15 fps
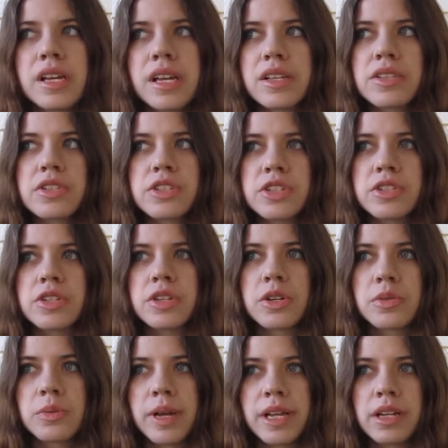it's just a
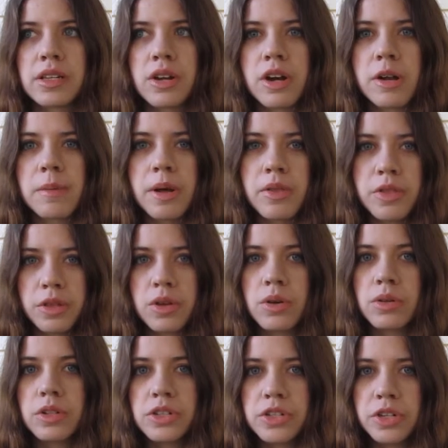good way to learn about the
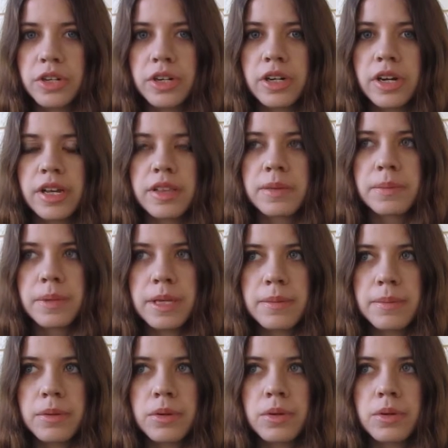culture and the
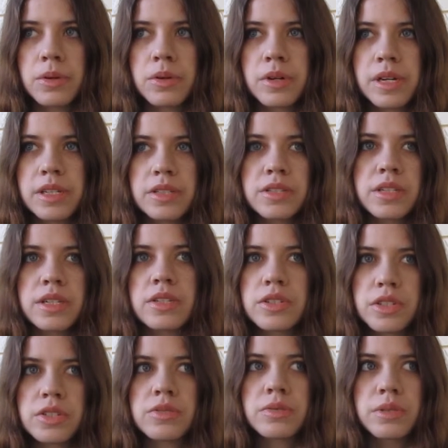people. It's
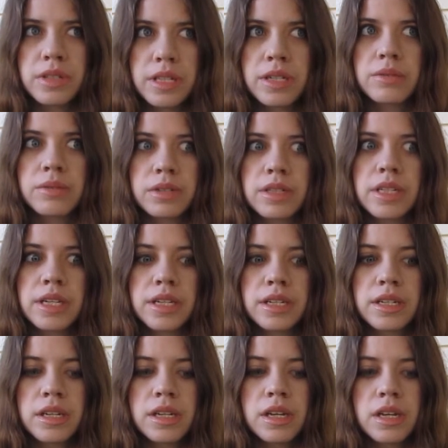just really, really
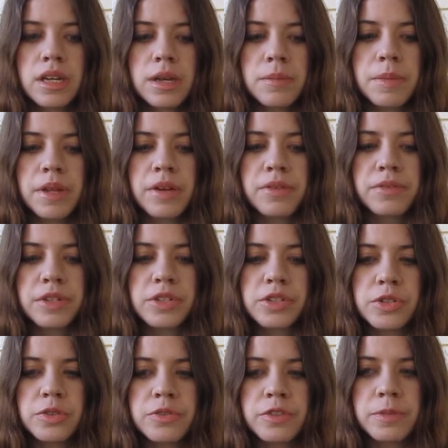
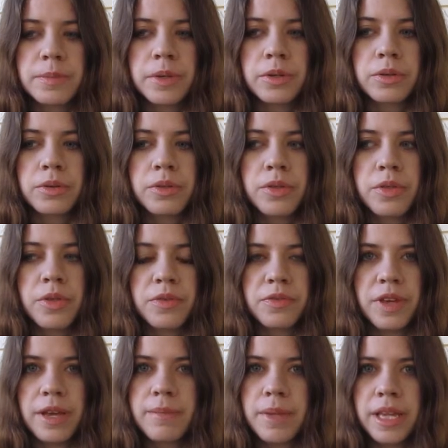beneficial for both the
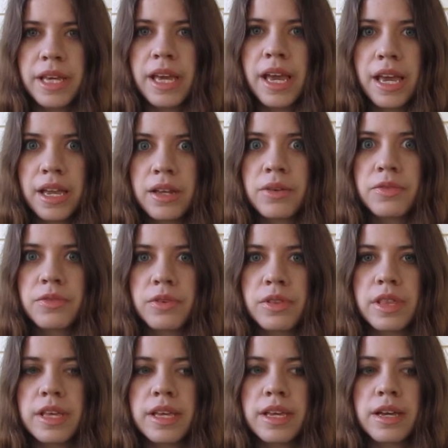family and for
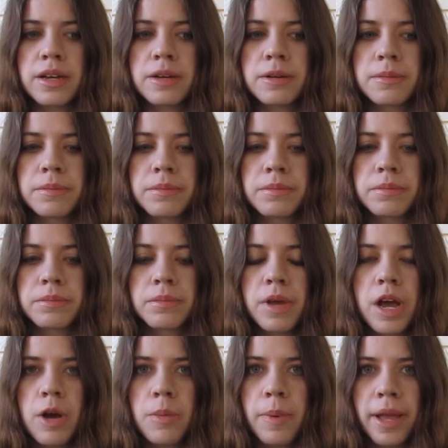the
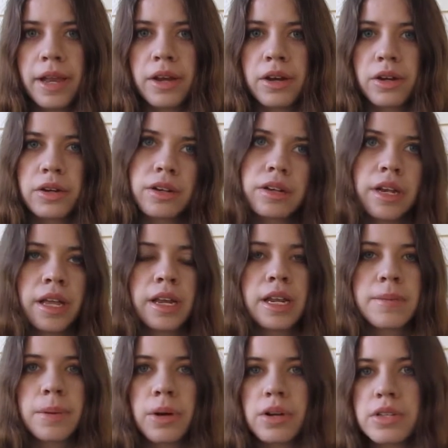au pair nanny
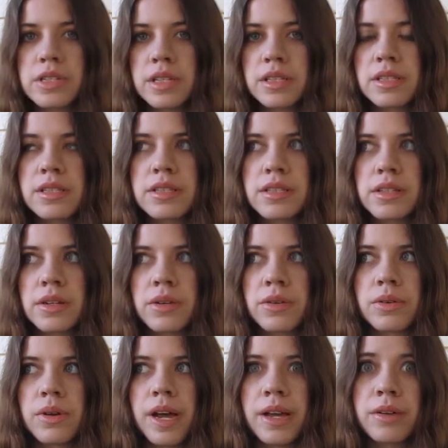person.
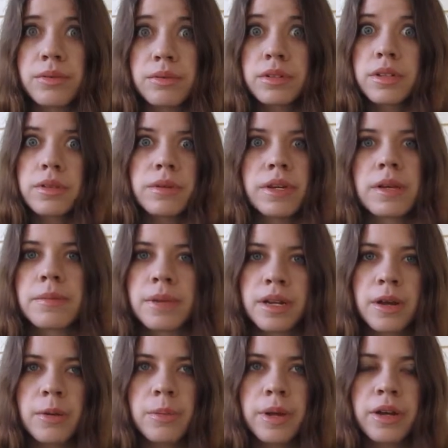So I really recommend
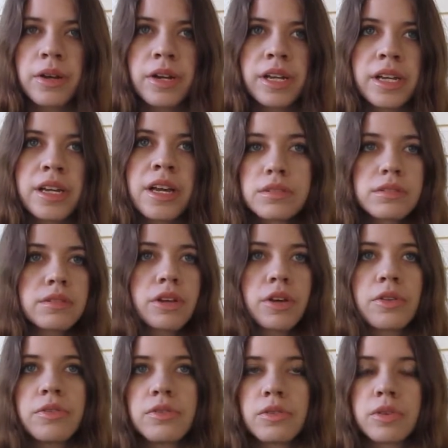au pairing. Go
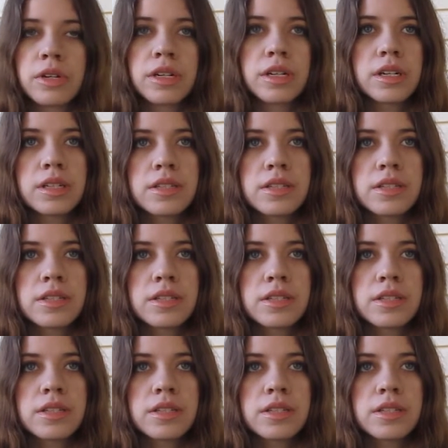for it.